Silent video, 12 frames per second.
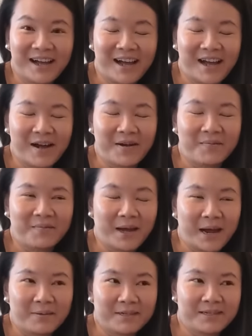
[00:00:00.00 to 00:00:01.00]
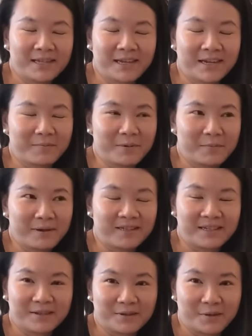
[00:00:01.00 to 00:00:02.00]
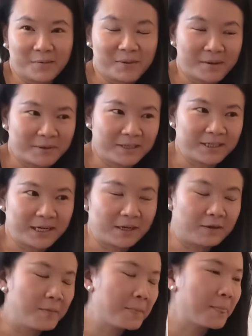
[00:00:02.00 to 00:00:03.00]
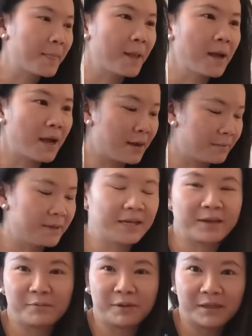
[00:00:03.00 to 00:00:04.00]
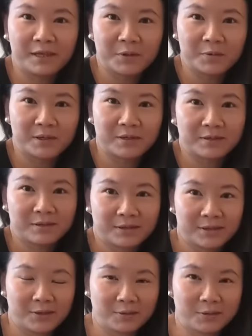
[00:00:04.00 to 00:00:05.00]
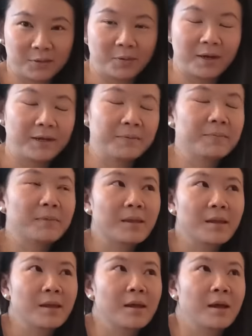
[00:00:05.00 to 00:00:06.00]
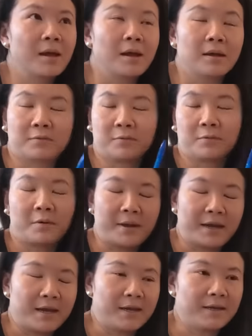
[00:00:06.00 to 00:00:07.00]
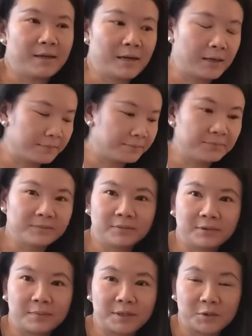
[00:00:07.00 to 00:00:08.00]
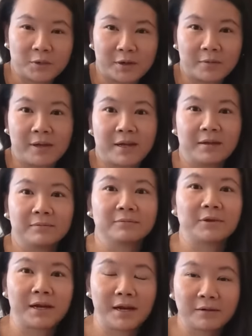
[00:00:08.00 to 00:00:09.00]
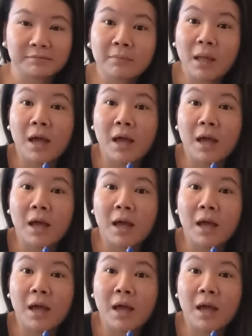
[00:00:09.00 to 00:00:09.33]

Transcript: Um, I'm just thinking about my son, so it made me chuckle. Um, he gave me this one, so to wear on my hand. Um, so I'm just wearing on my hand right now.